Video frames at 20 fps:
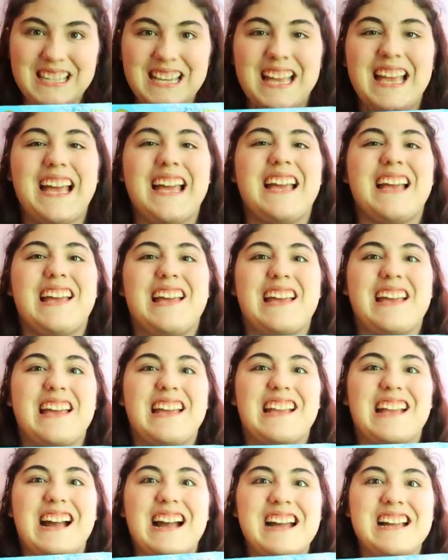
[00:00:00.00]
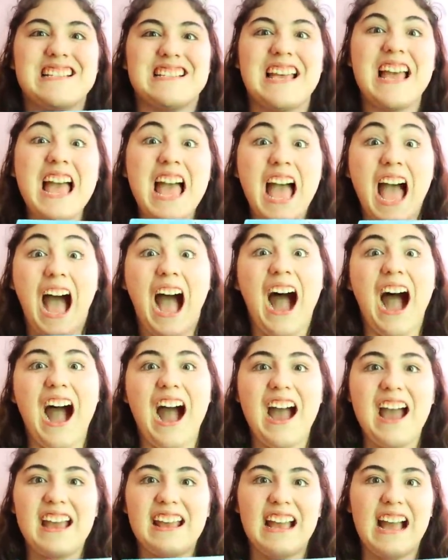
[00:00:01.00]
Guys,
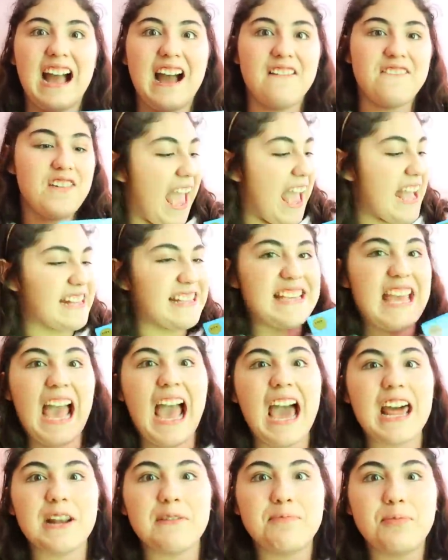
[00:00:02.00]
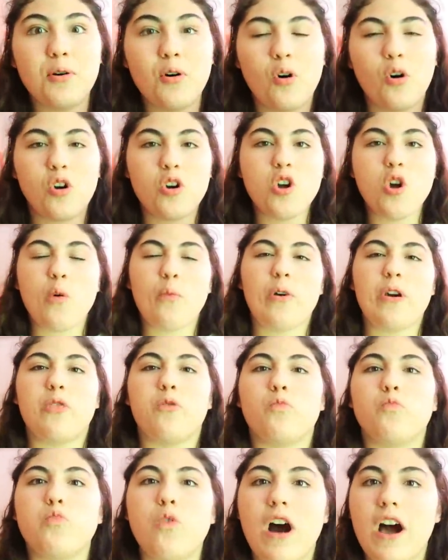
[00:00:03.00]
I have a catapult with
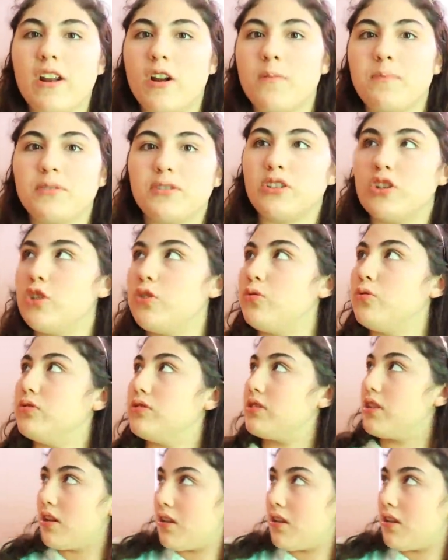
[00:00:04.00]
water balloons.